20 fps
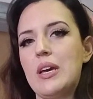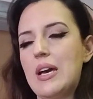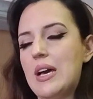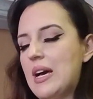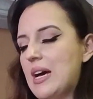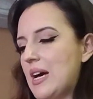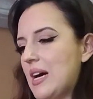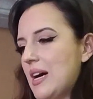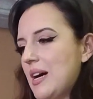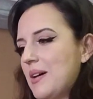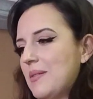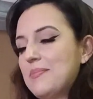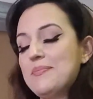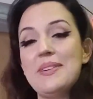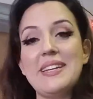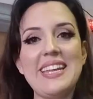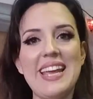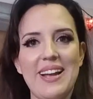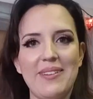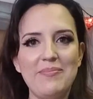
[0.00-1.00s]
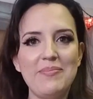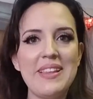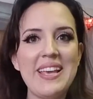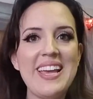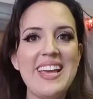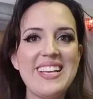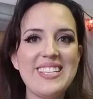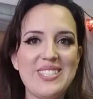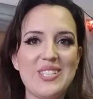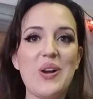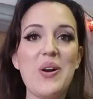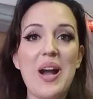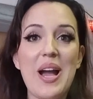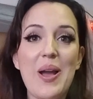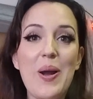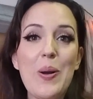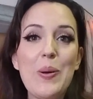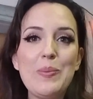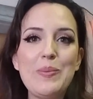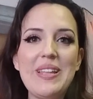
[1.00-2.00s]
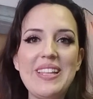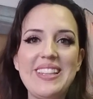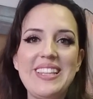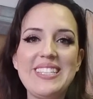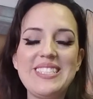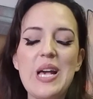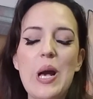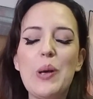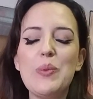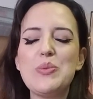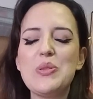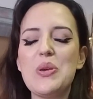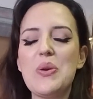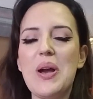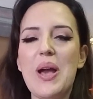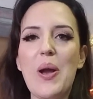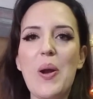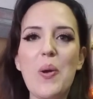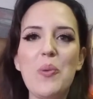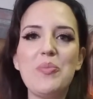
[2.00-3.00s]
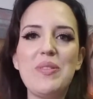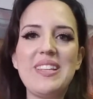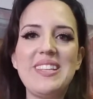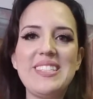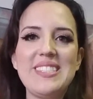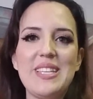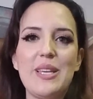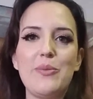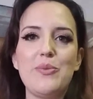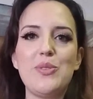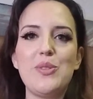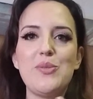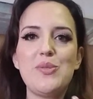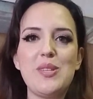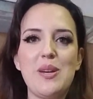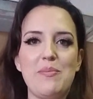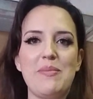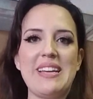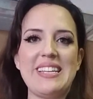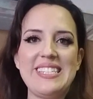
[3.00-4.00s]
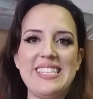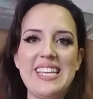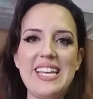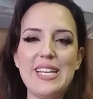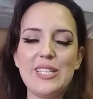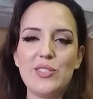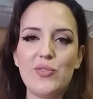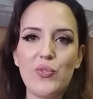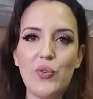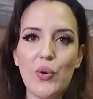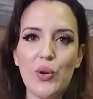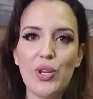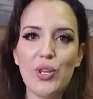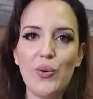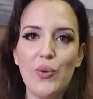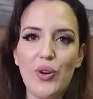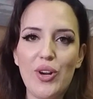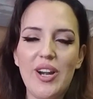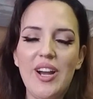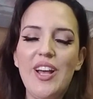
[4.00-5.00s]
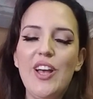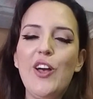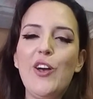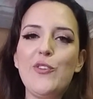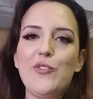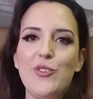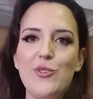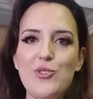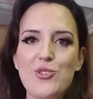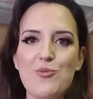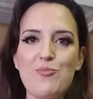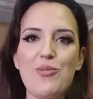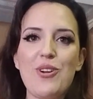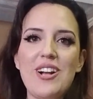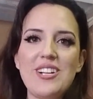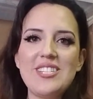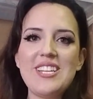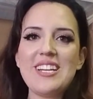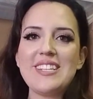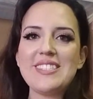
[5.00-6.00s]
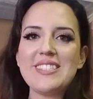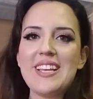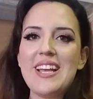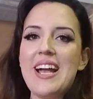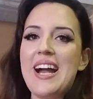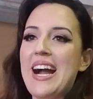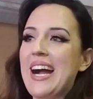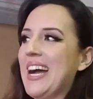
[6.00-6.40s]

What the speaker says: But yeah, so I hope that this helps you. I hope that this gives you some ideas for your future projects.